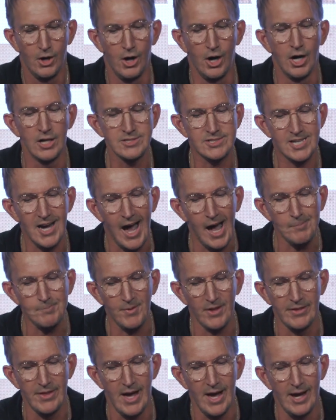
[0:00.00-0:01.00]
Wow. On top
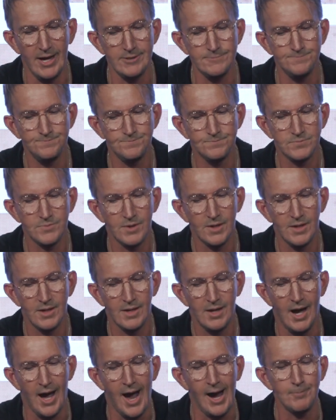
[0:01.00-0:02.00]
of that,
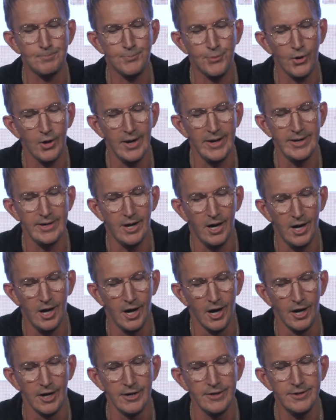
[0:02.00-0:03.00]
I prayed
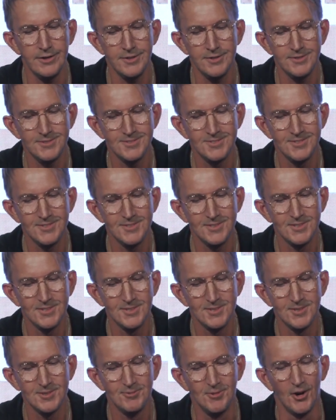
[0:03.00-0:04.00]
hard
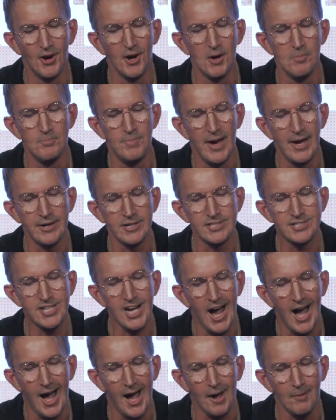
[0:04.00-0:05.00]
for a better
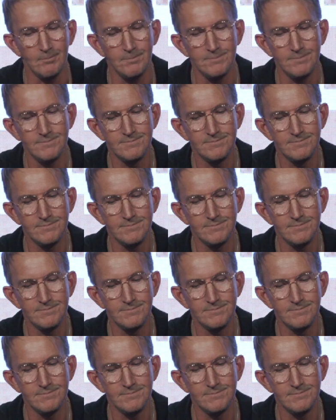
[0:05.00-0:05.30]
job,